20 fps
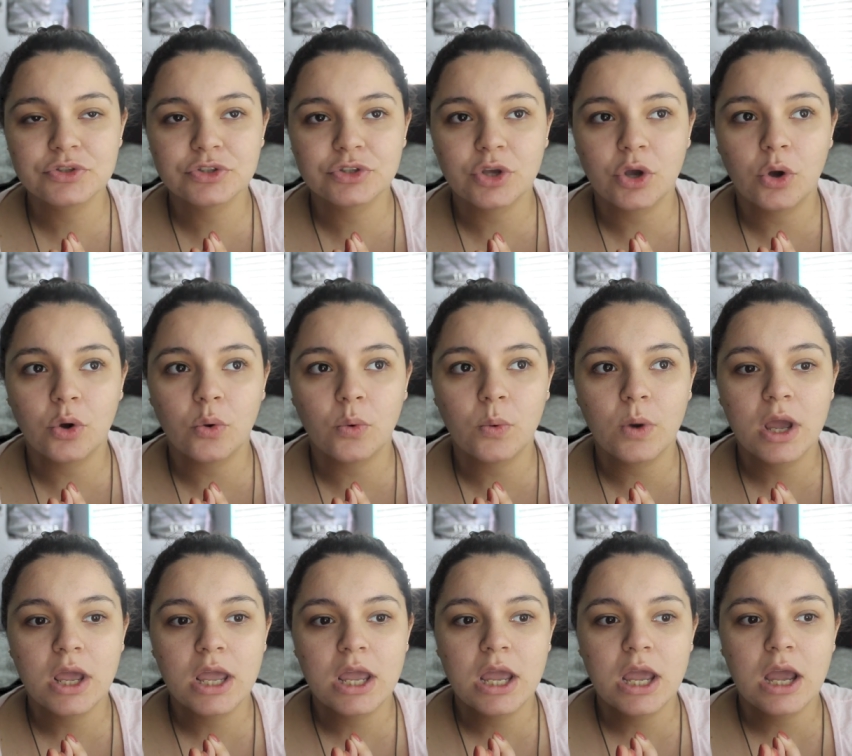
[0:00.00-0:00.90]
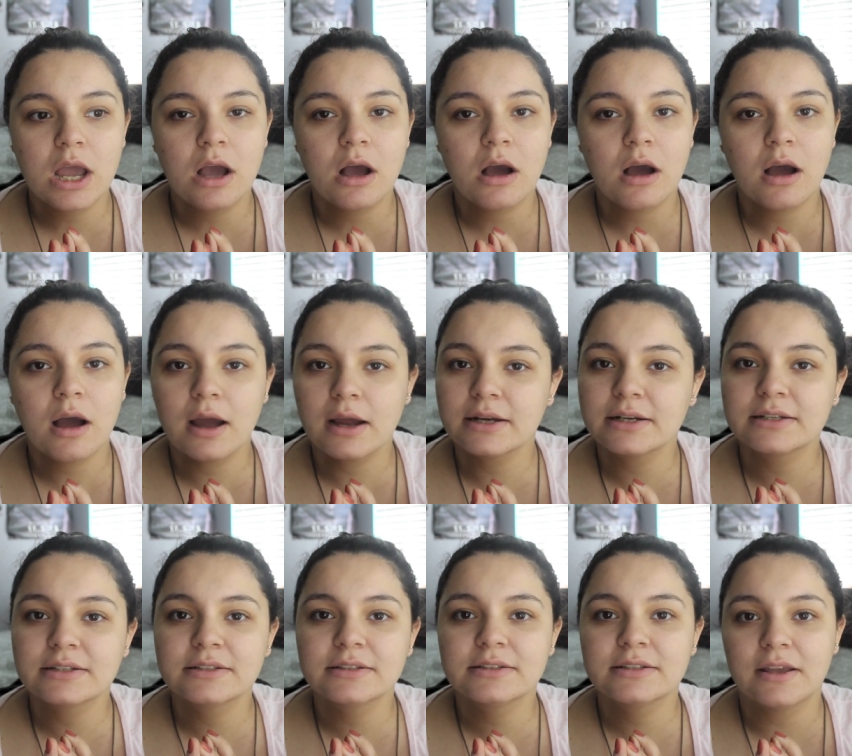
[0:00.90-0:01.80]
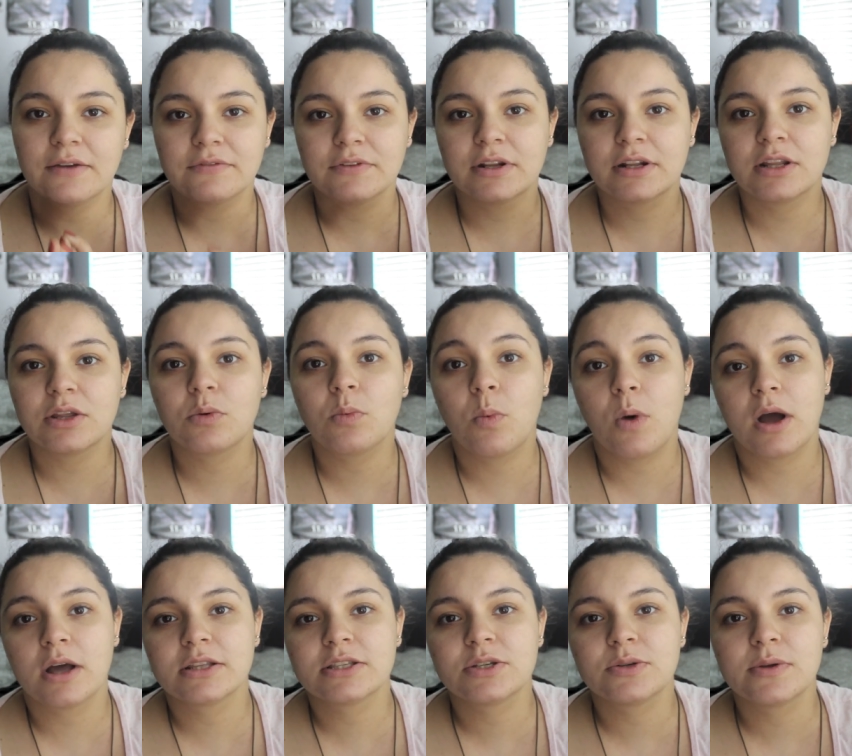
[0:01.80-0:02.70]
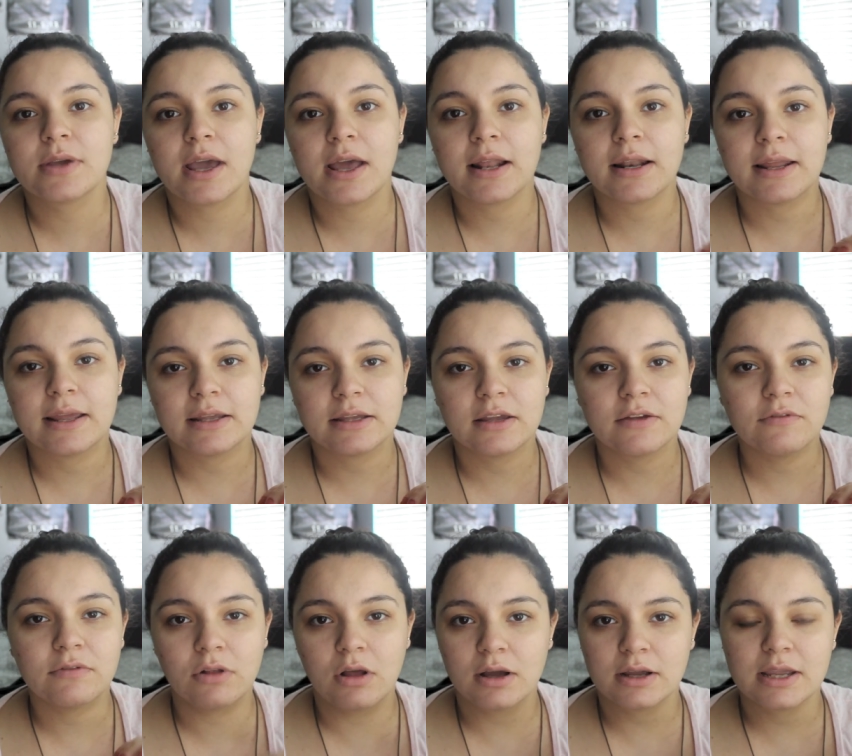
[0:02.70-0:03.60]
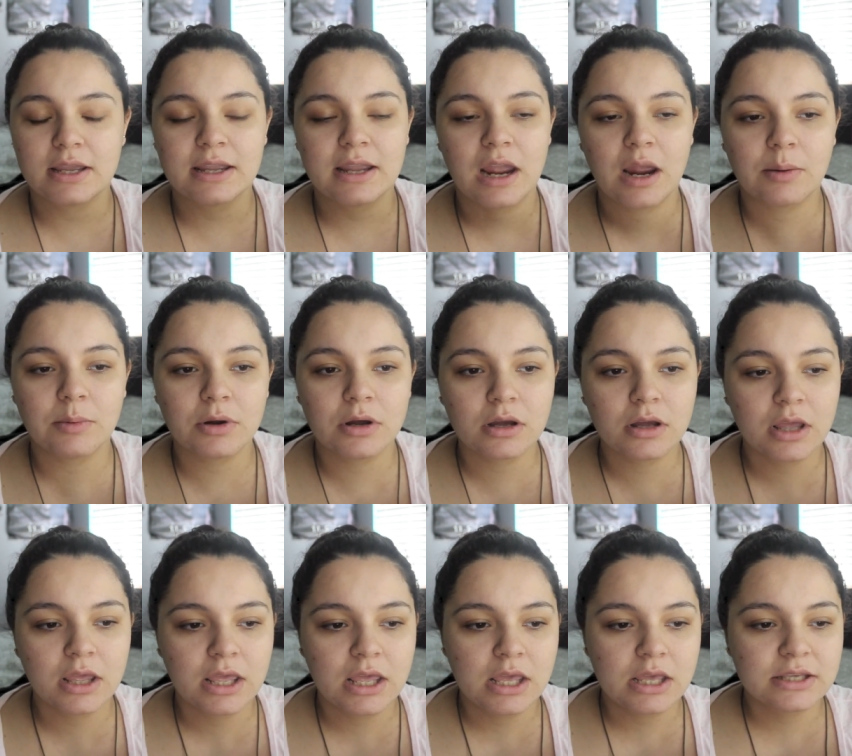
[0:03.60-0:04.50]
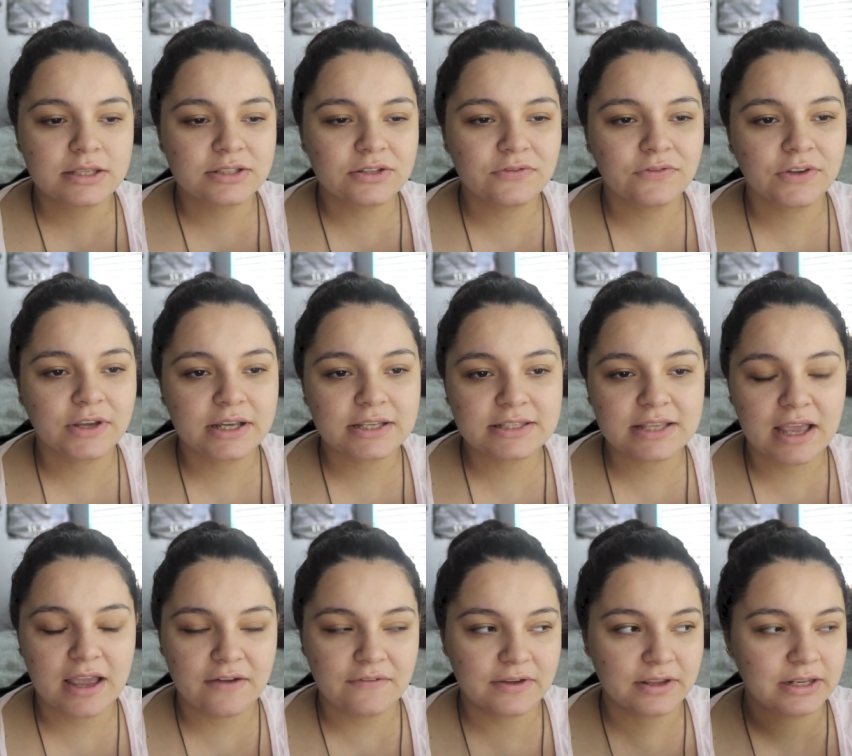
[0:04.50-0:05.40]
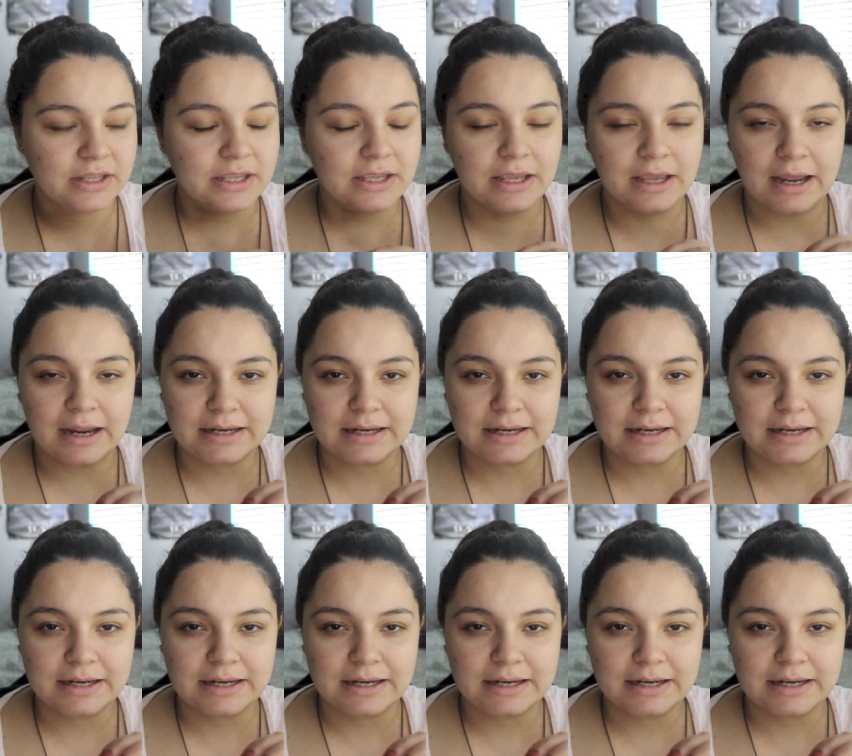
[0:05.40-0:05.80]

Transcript: So I definitely want to get like a vlogging camera. So if you guys have any